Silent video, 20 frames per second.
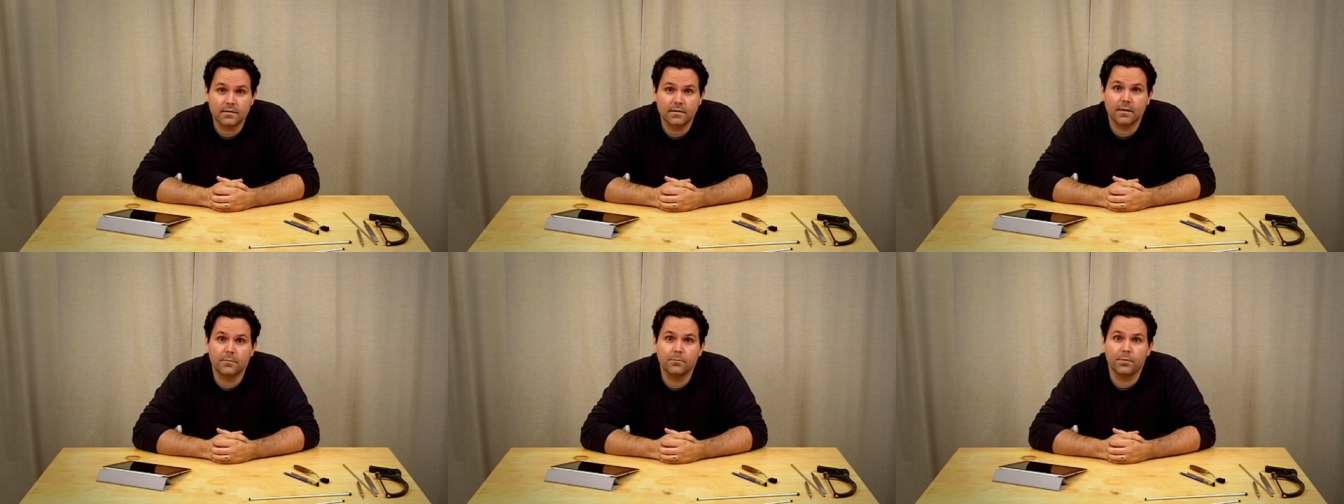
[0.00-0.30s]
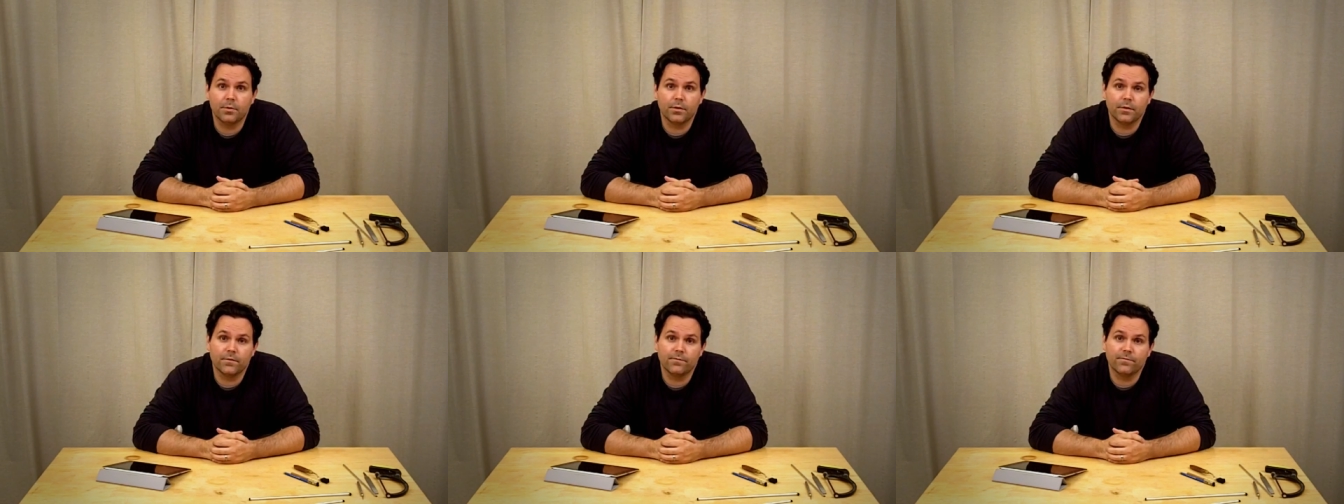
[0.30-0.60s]
and then
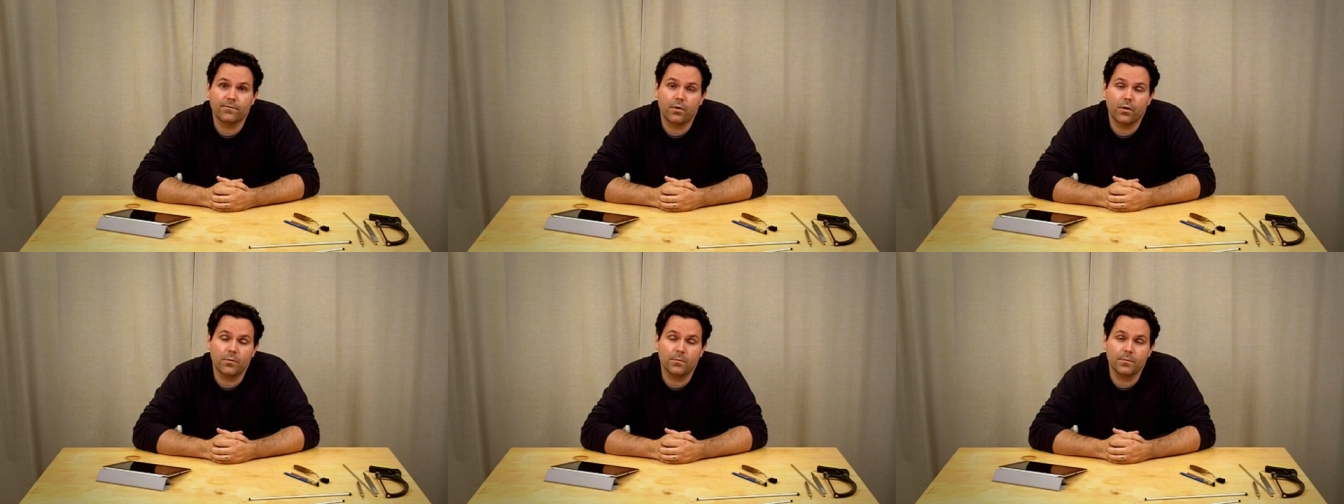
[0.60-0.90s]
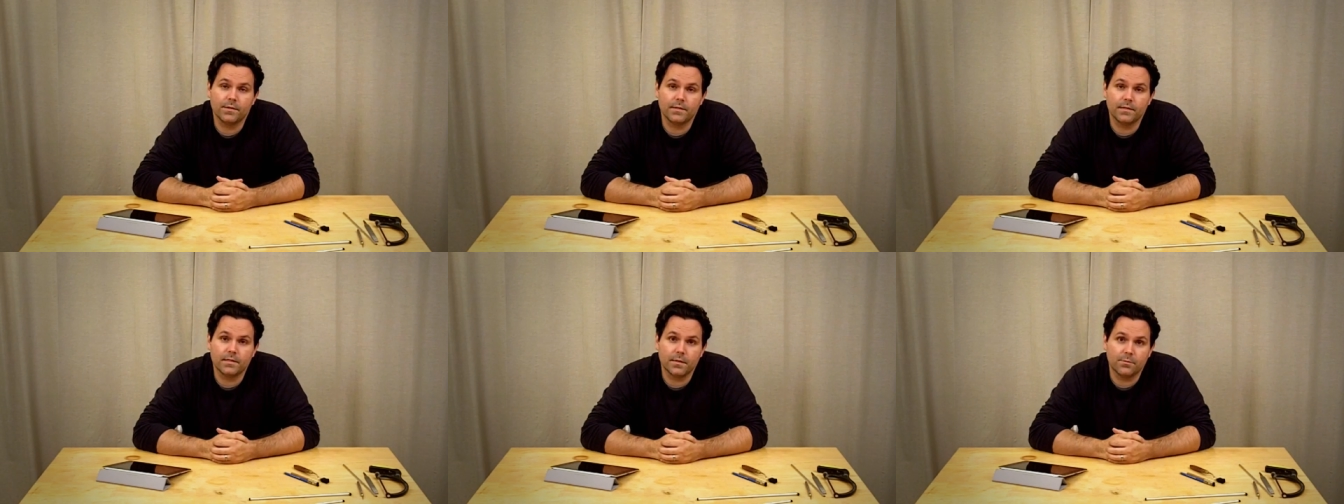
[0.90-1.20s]
putting
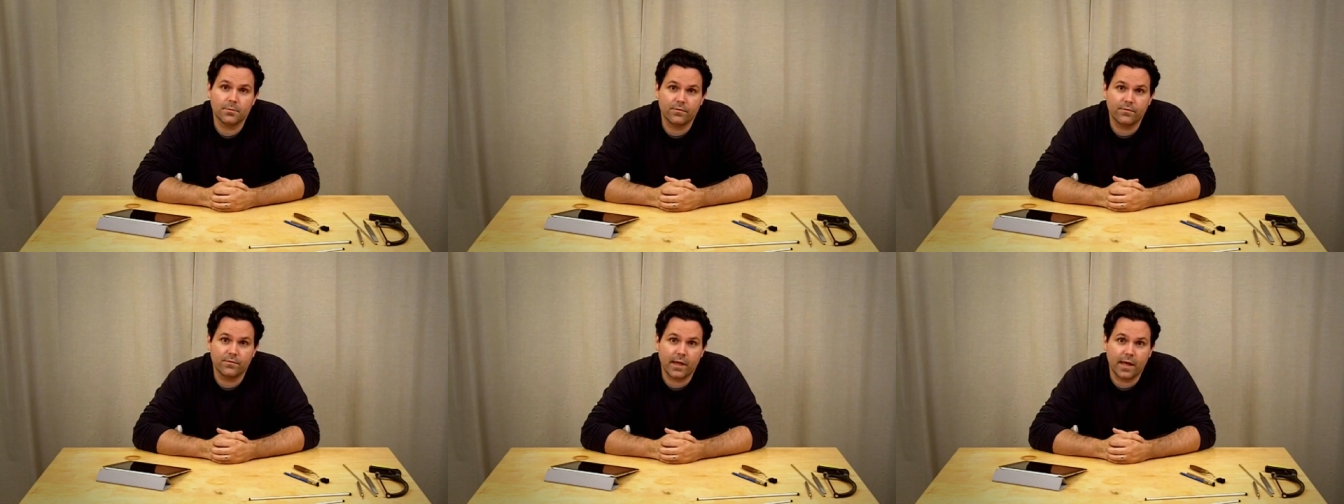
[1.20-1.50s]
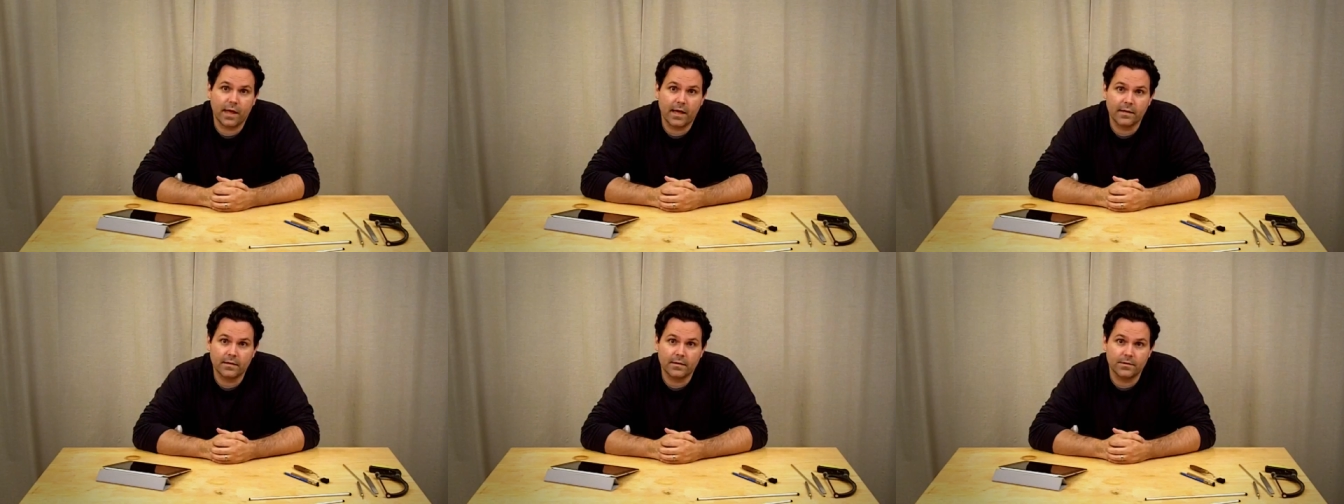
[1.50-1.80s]
foam in the tip of
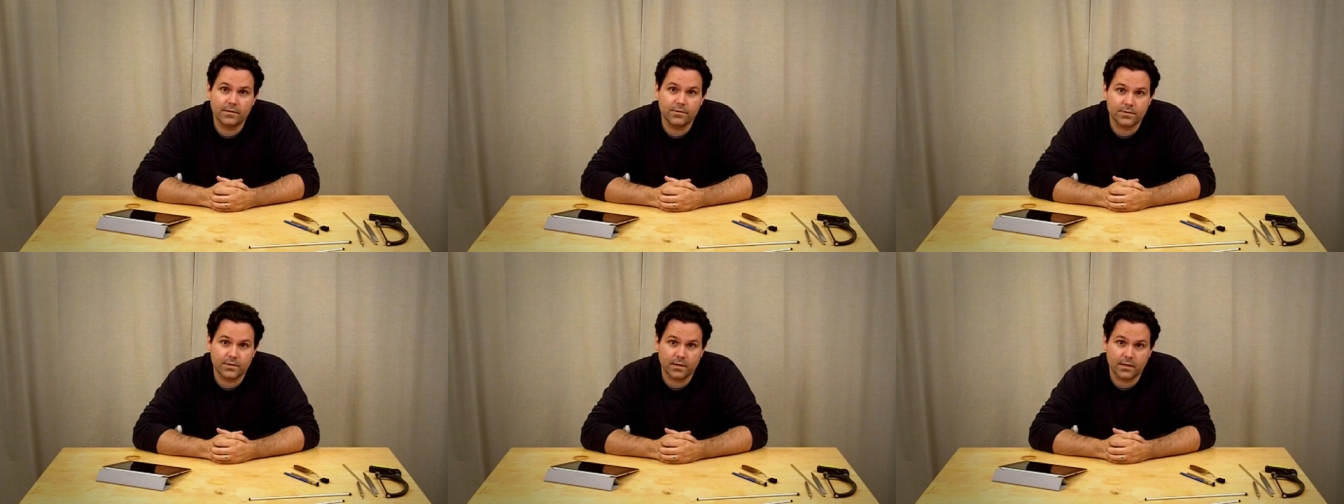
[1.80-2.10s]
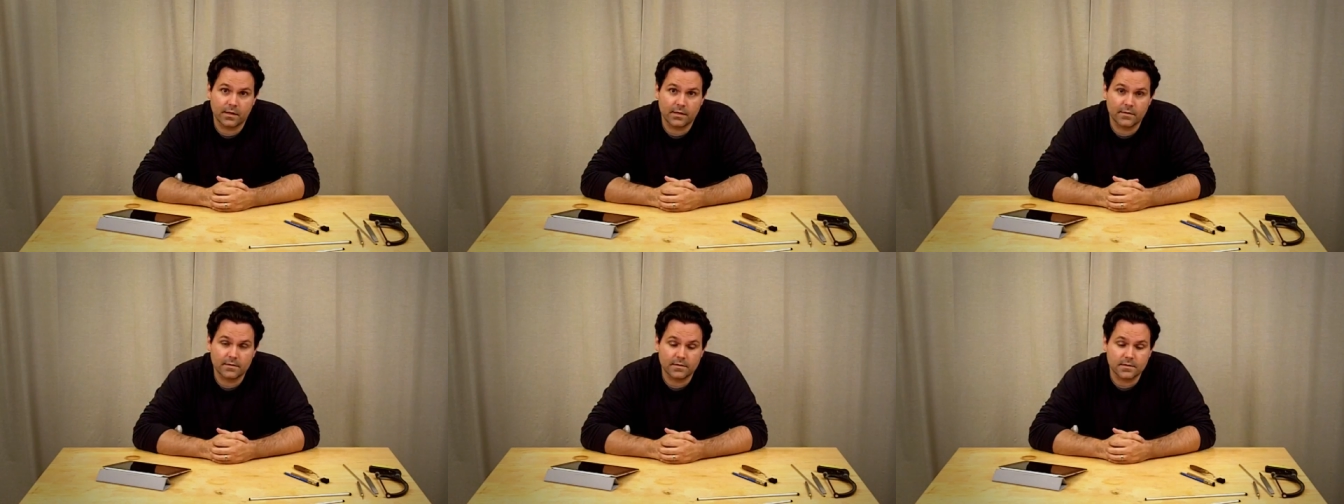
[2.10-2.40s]
that and
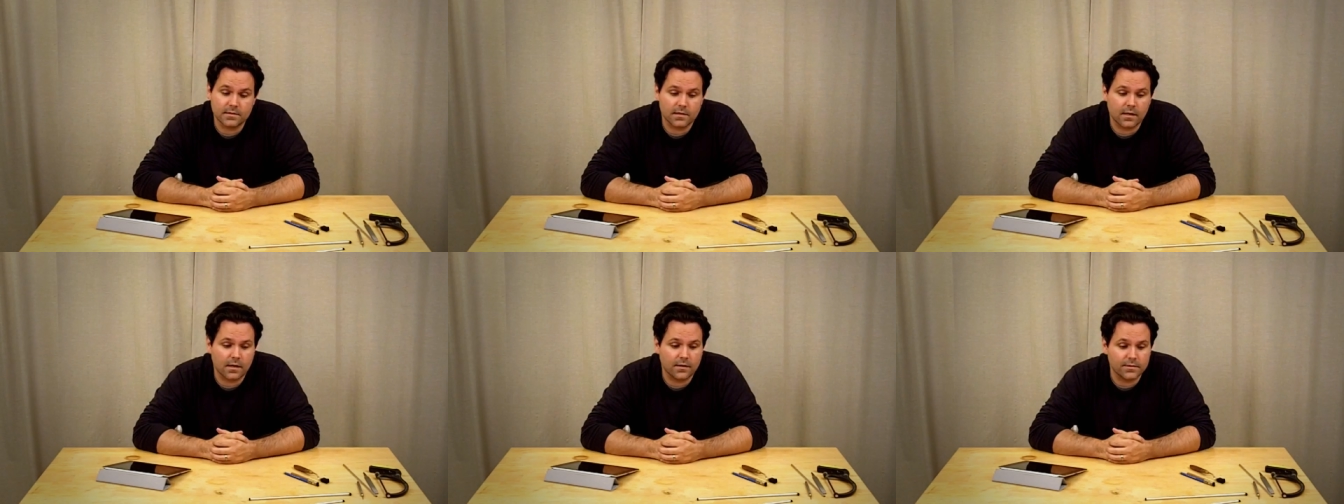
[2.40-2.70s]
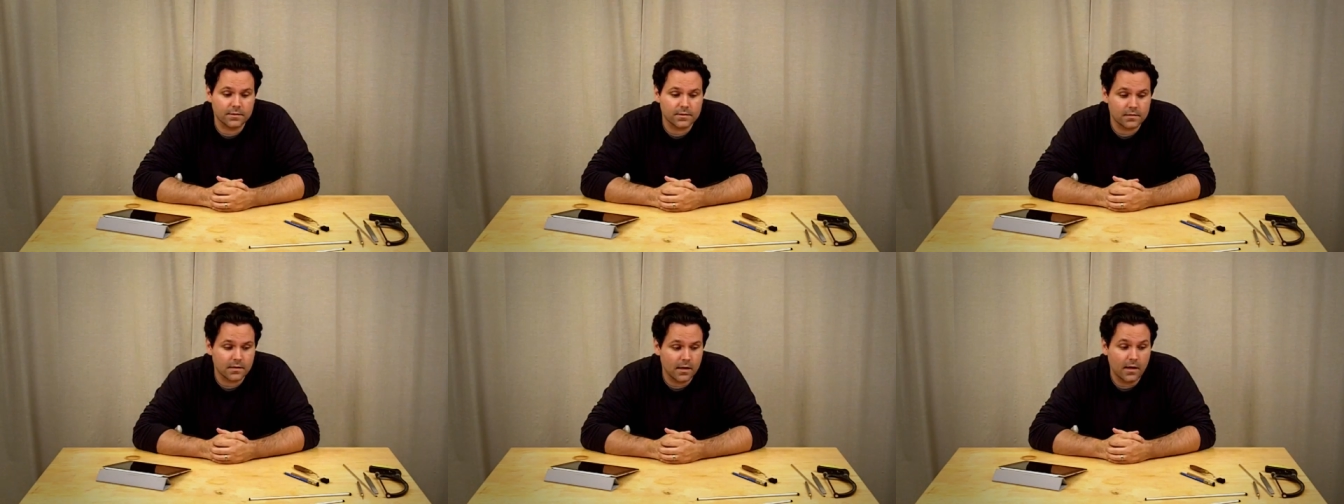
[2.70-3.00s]
using it as a
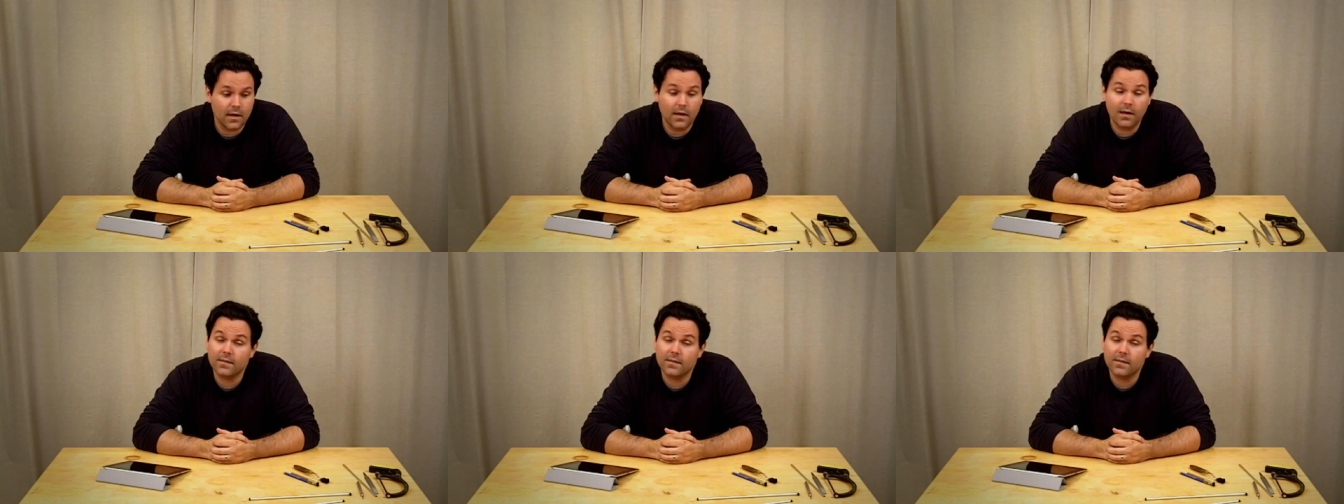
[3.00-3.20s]
stylus.